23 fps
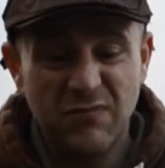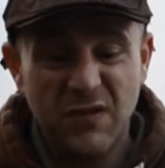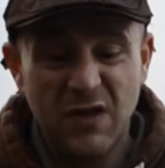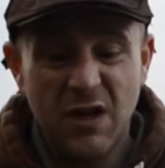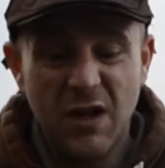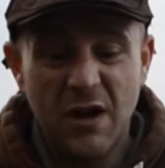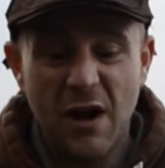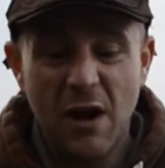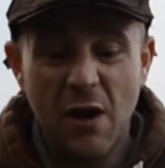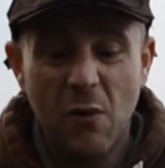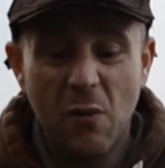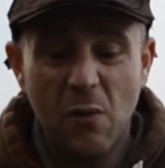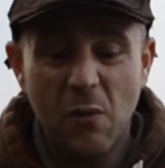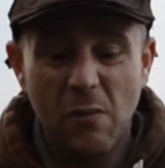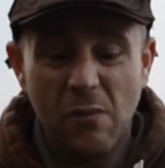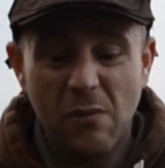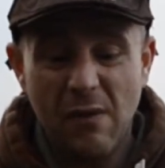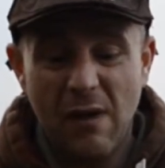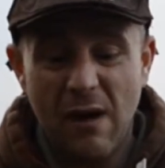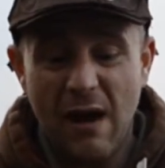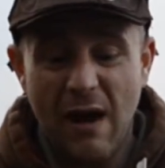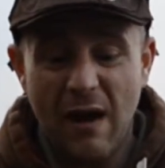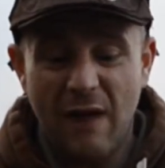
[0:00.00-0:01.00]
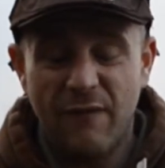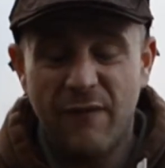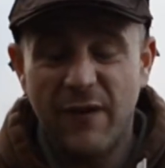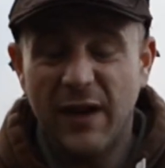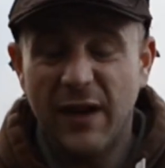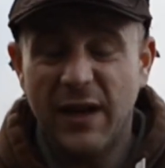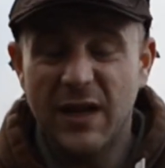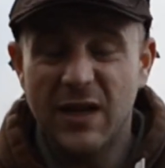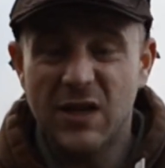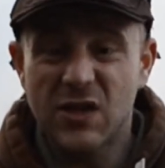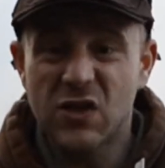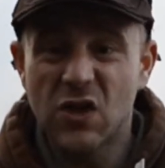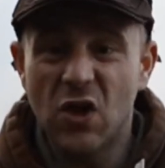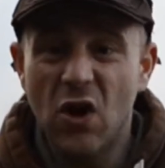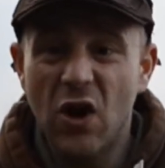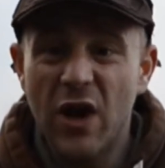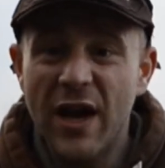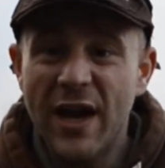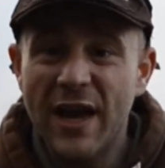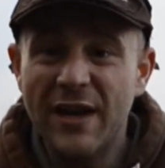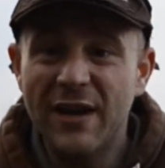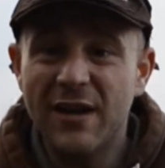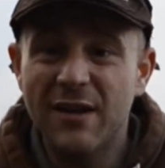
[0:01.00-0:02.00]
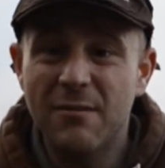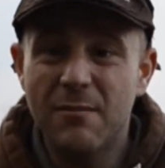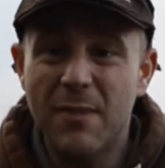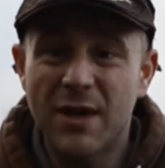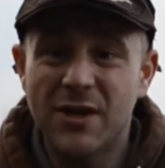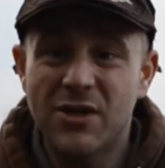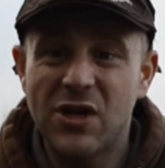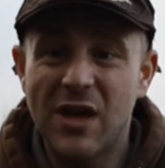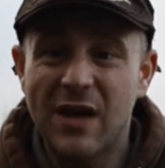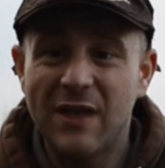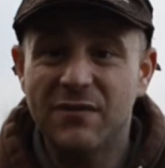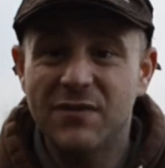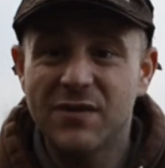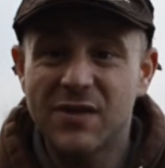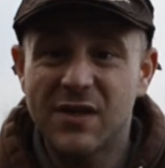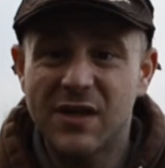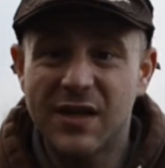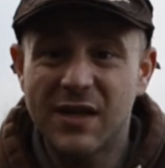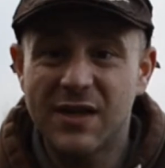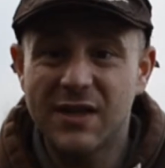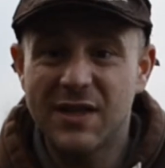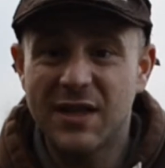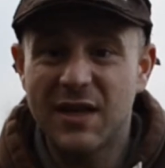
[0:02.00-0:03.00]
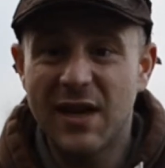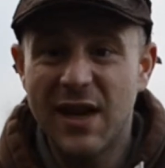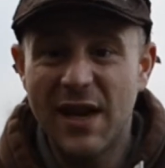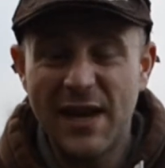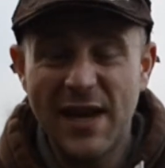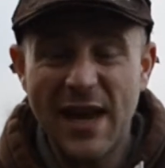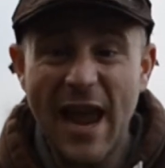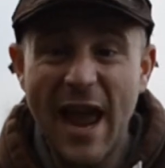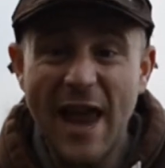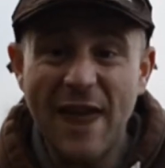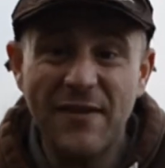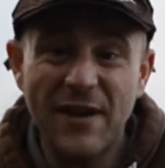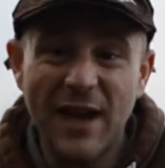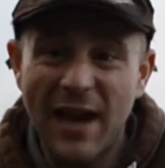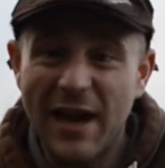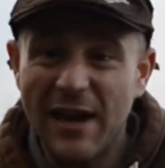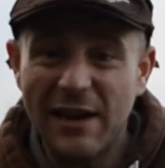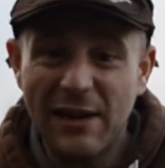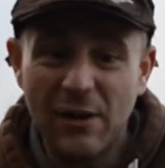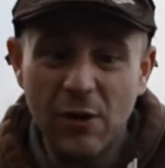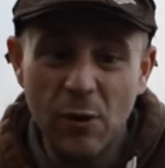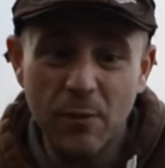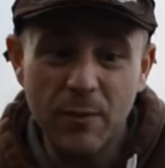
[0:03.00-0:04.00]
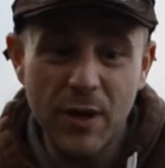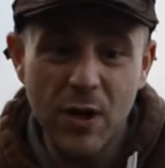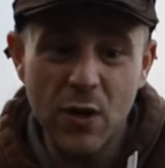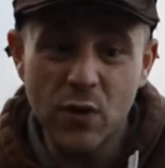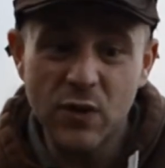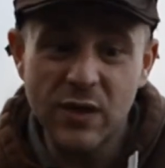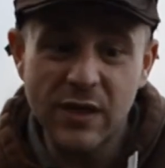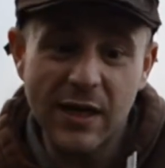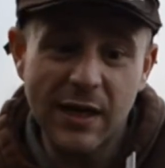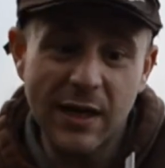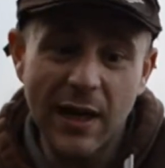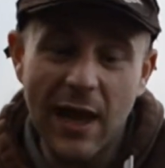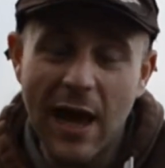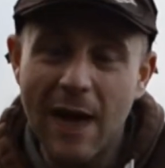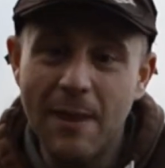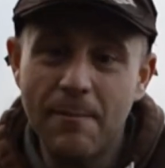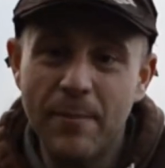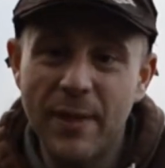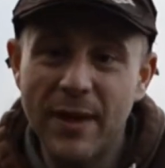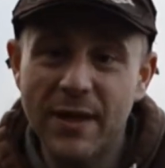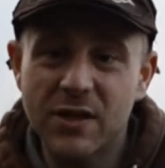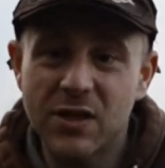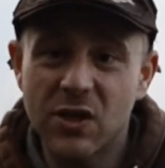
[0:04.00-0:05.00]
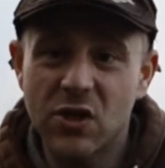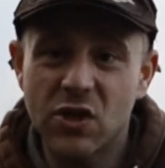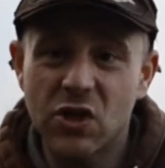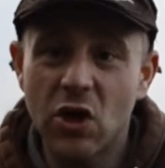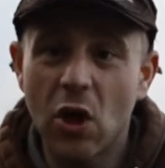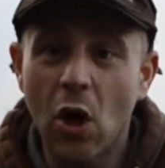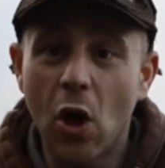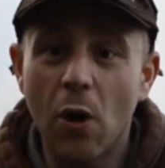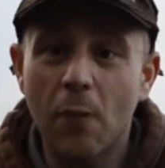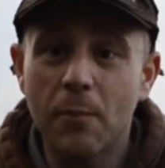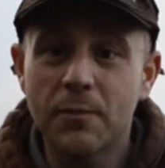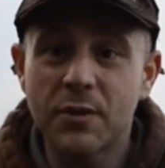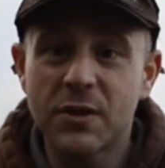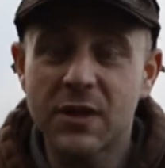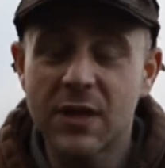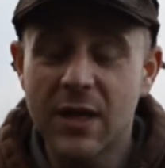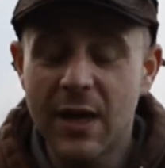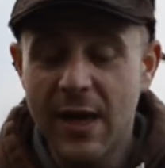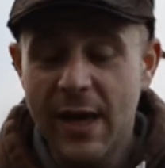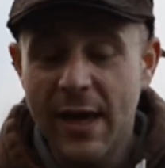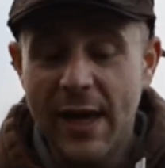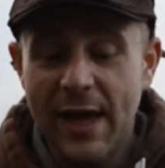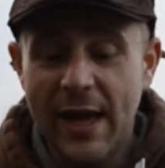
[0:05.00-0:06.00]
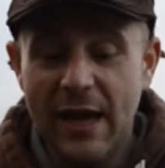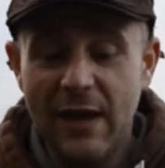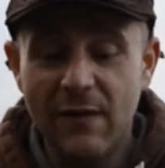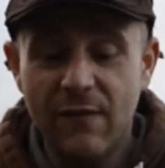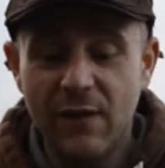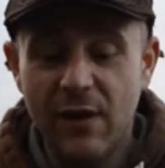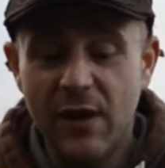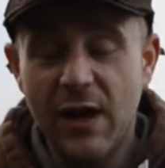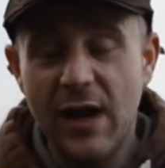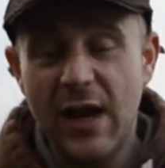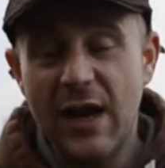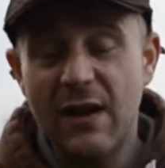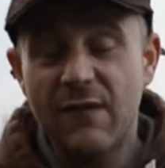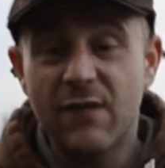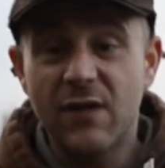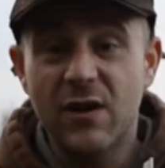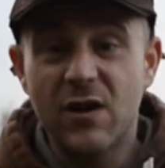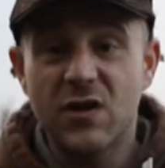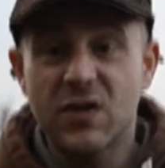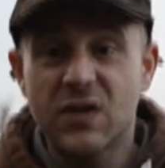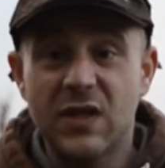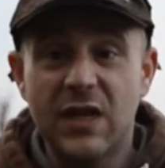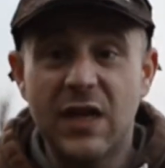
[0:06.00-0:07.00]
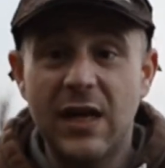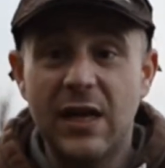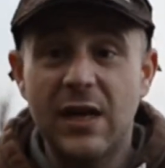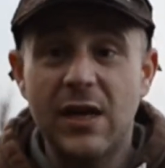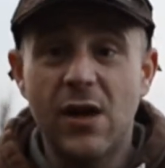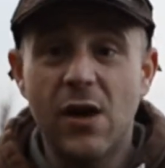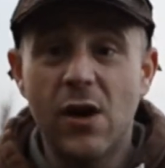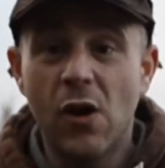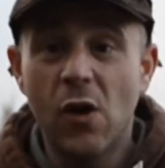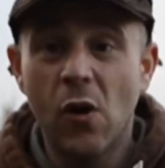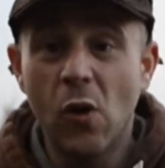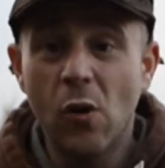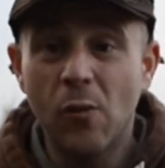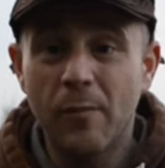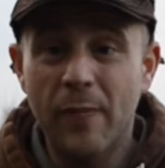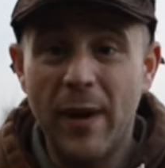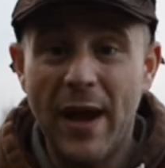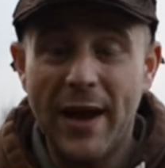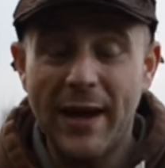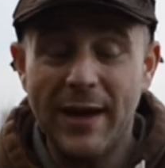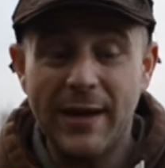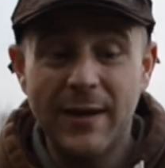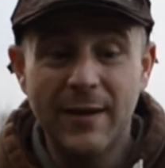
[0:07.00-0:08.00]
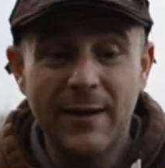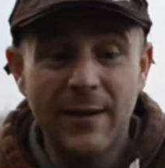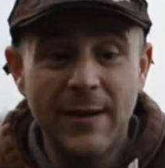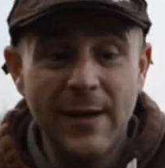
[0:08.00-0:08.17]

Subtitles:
You know, I think it sort of hindered my chances. In the end, I ended up using like bits of chops, even as the hook bait.